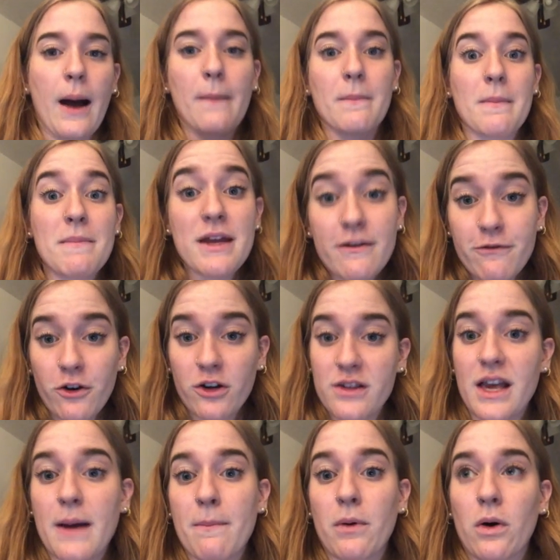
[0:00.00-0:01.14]
Me, for
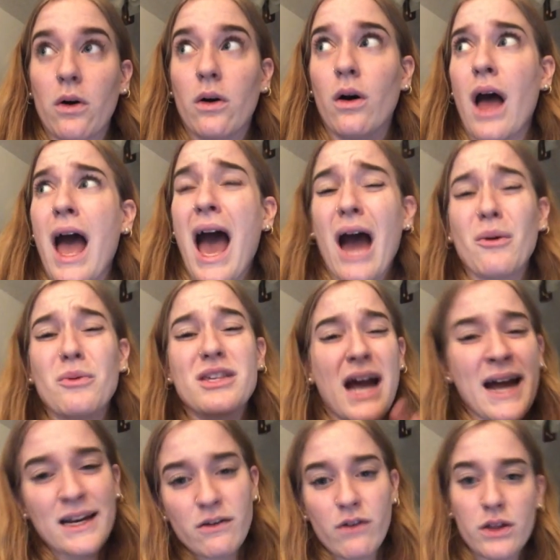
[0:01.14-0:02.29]
example, I was
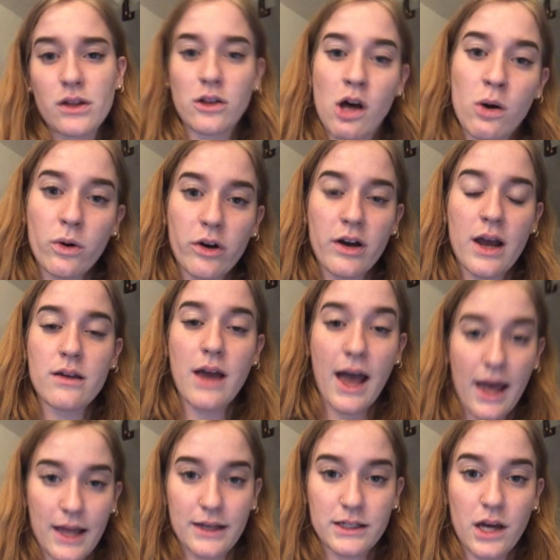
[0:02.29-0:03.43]
kind of on the lower
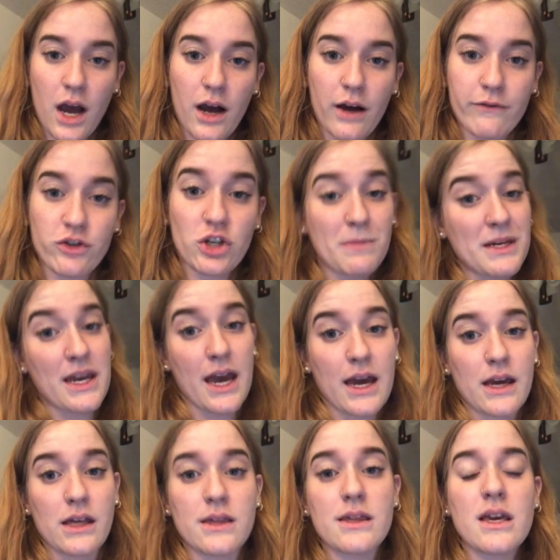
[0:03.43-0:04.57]
end of
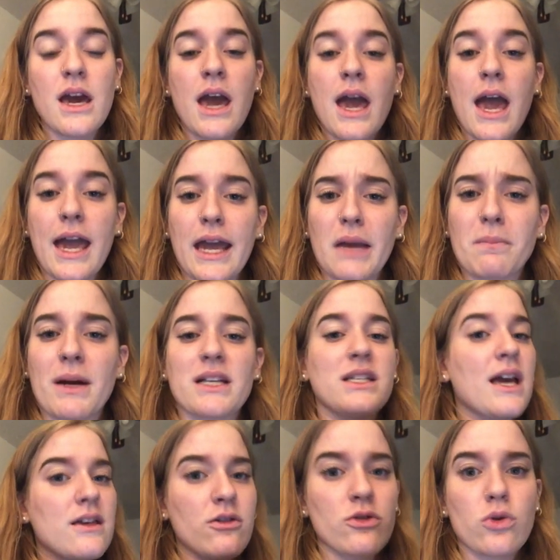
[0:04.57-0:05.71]
GPAs and my
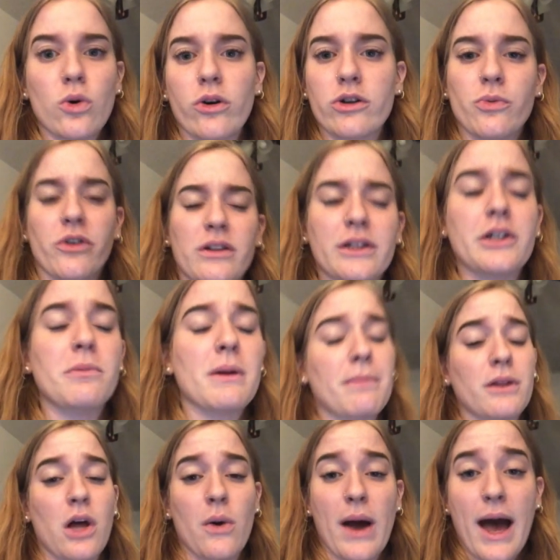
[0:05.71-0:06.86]
test scores were a little bit
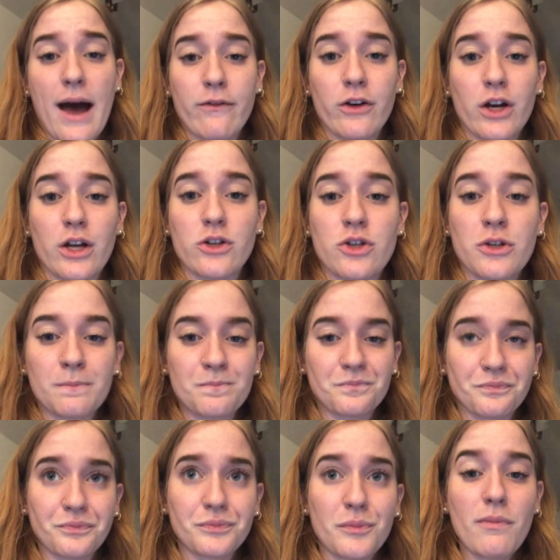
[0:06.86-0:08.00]
below average,
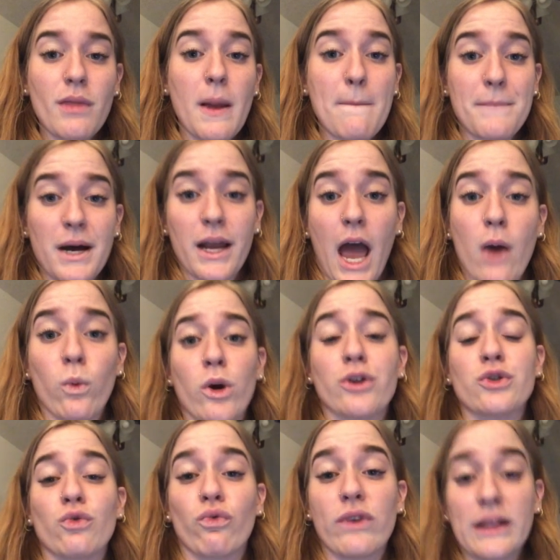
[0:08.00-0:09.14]
but I worked
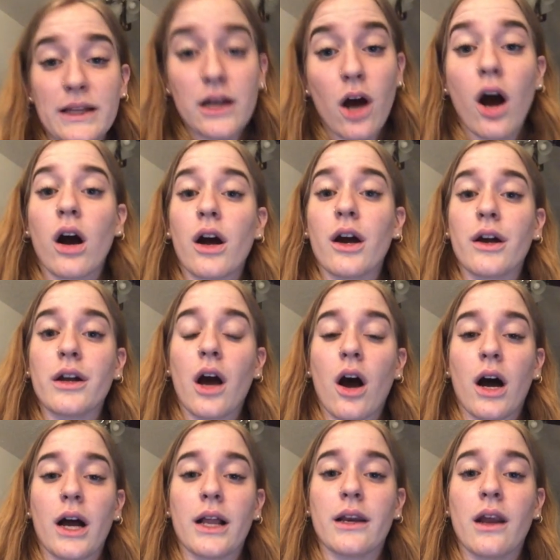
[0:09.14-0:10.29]
really hard
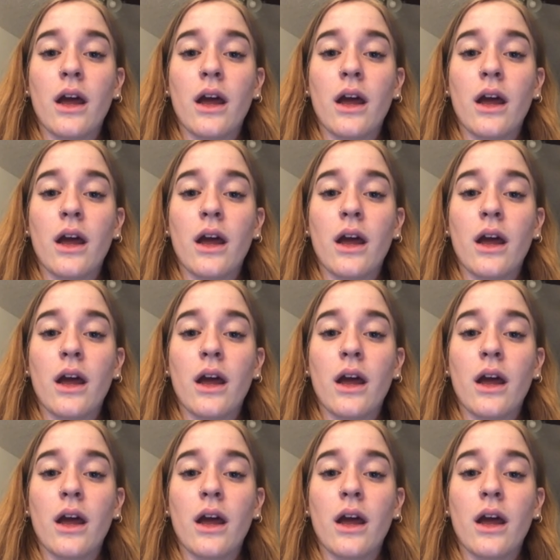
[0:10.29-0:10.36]
on